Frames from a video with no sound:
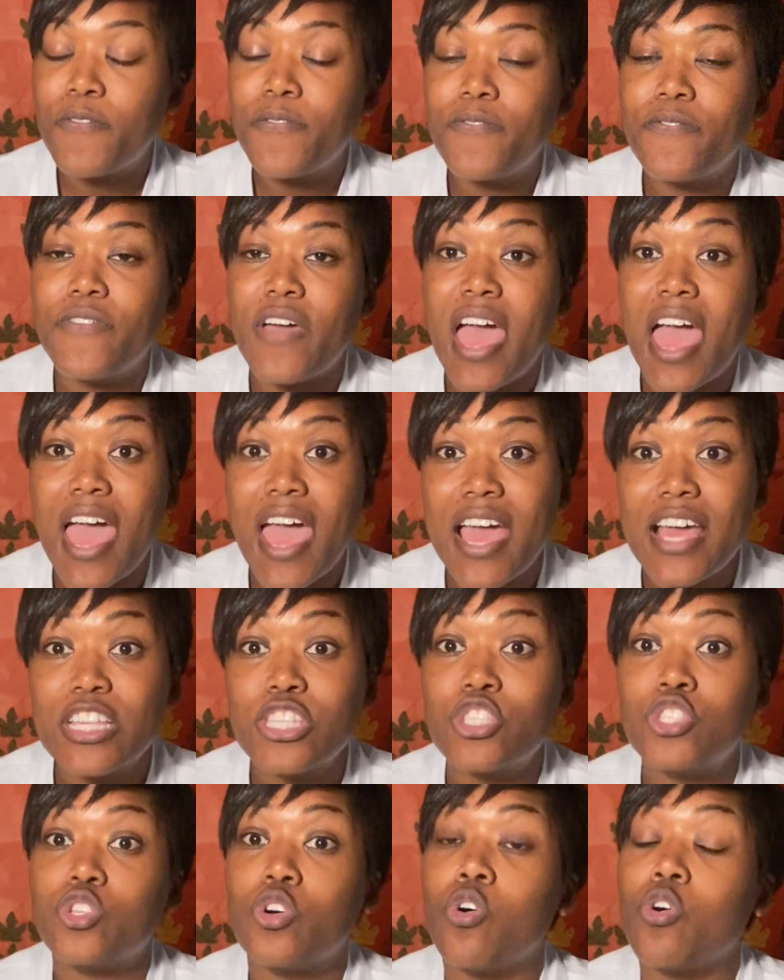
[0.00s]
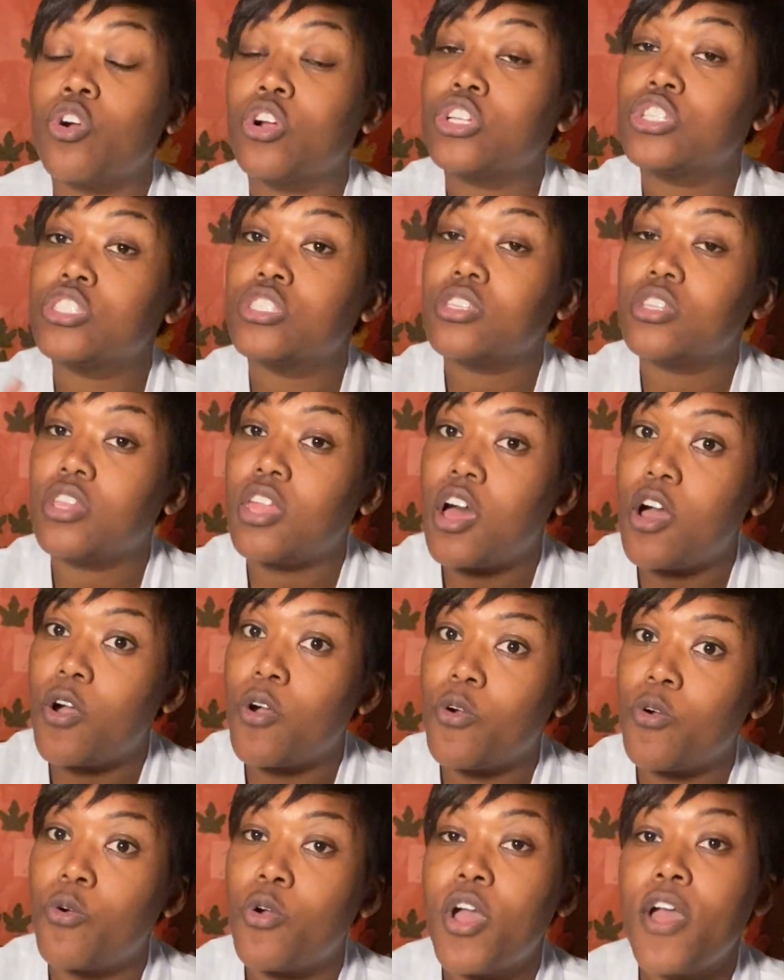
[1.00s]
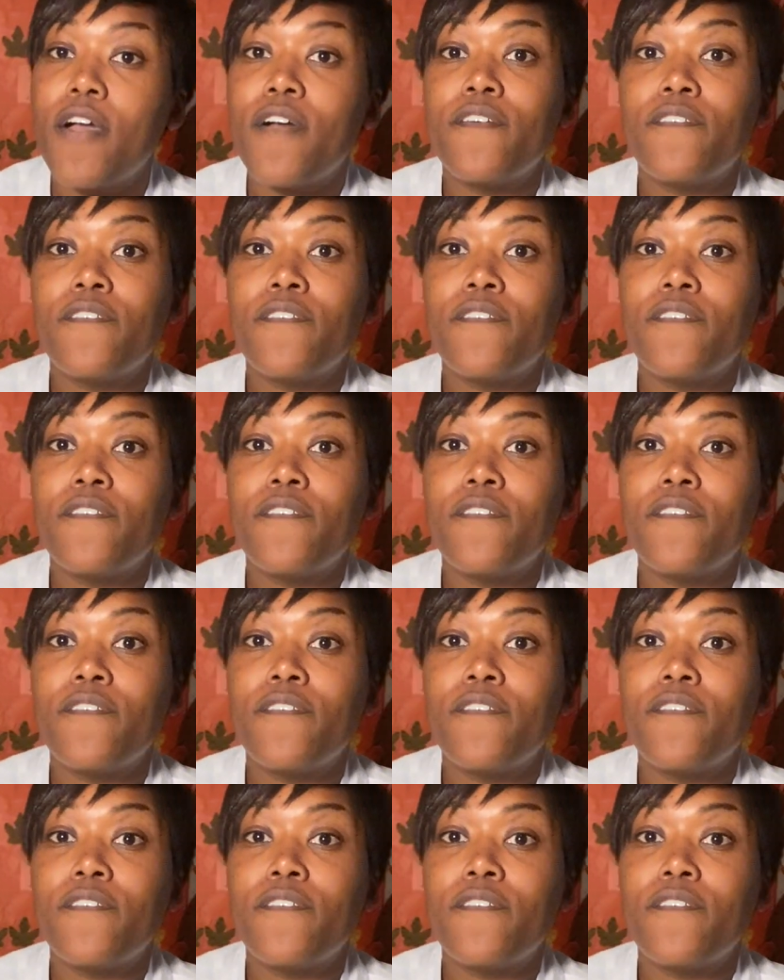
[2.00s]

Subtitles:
fast or slow